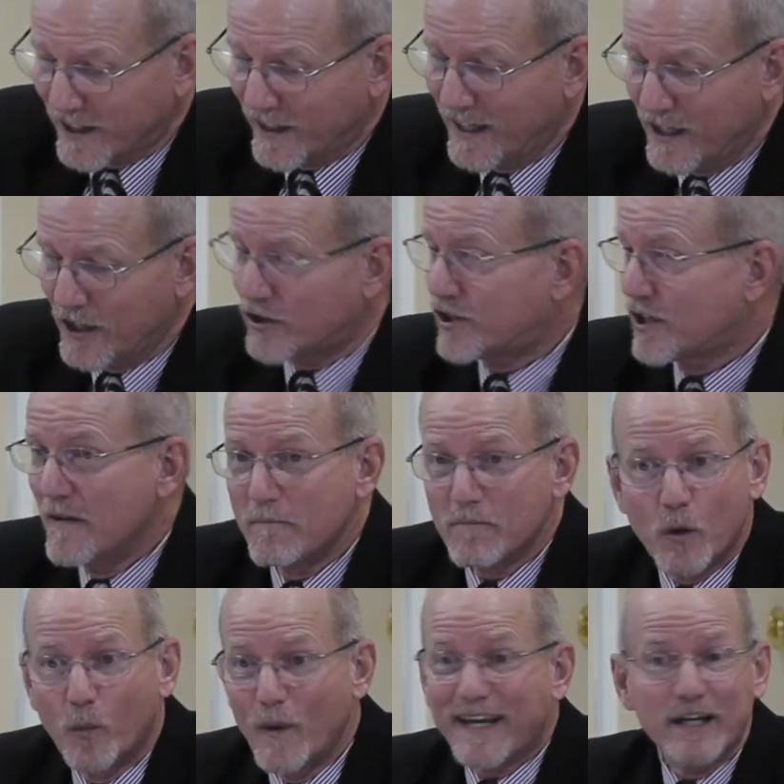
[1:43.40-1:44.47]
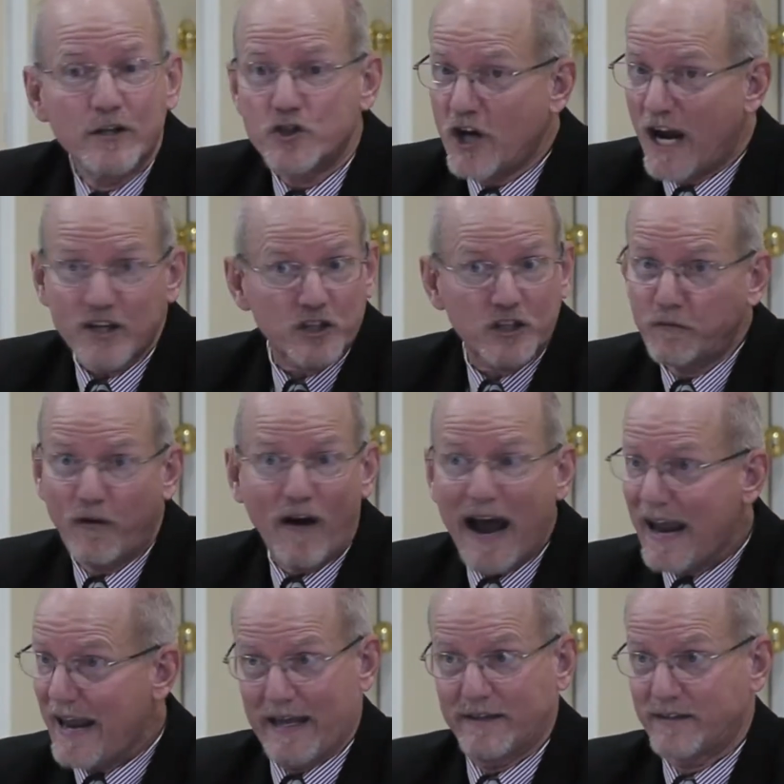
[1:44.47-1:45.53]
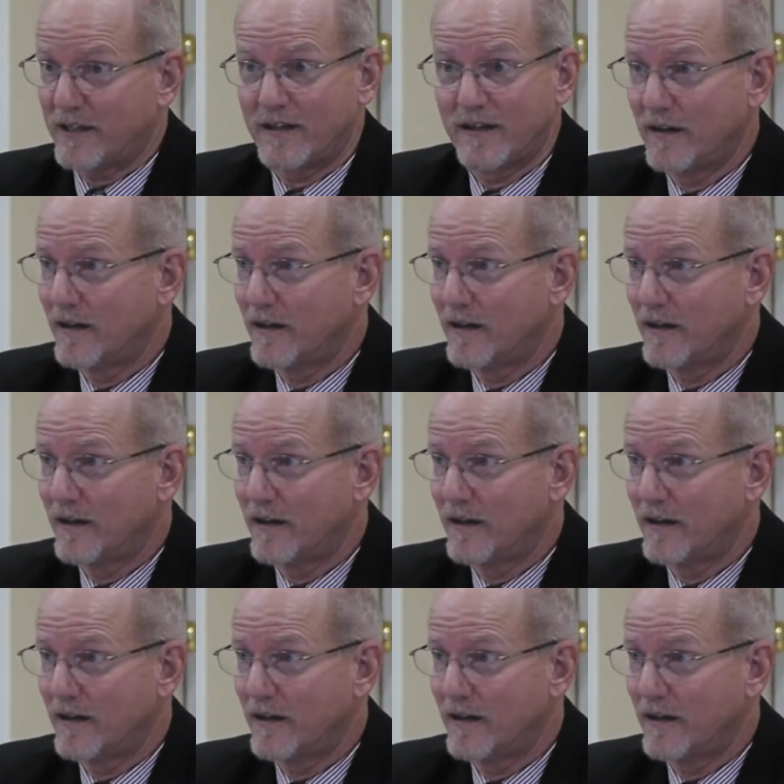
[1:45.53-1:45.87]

thing is, we can justify it.